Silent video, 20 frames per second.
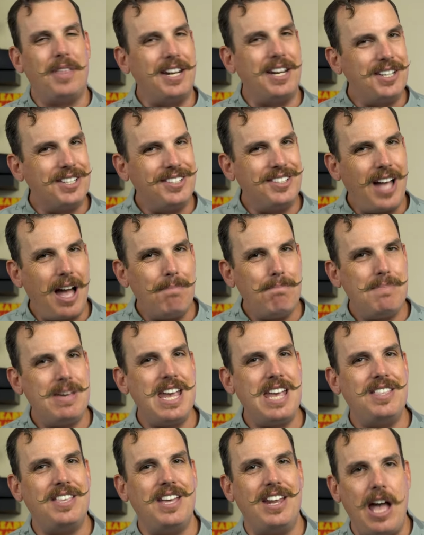but that does not
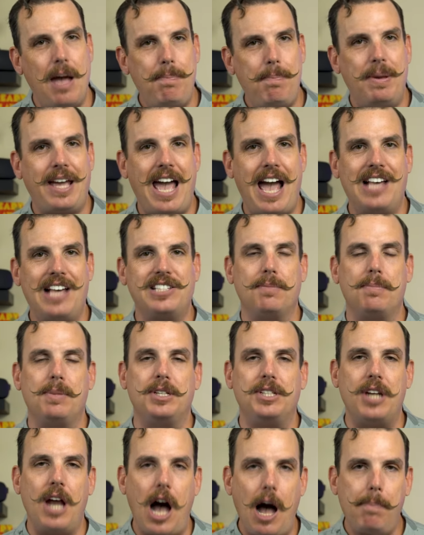mean that Epic has a
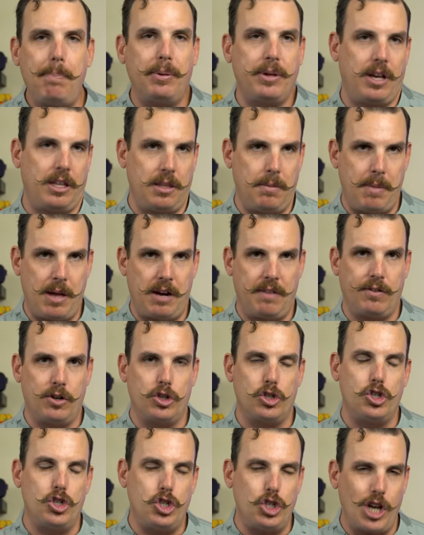monopoly on the
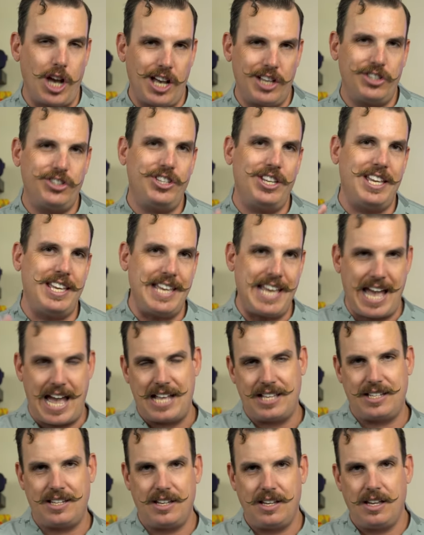metaverse just
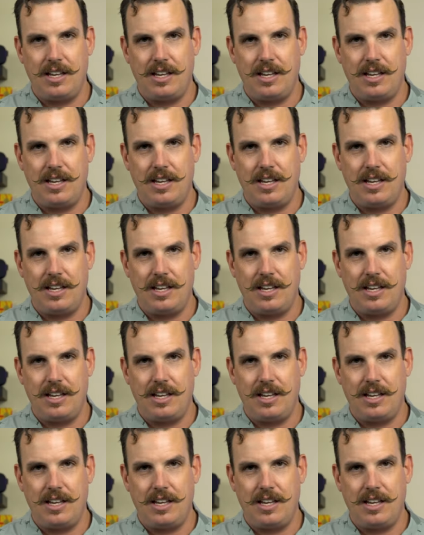yet.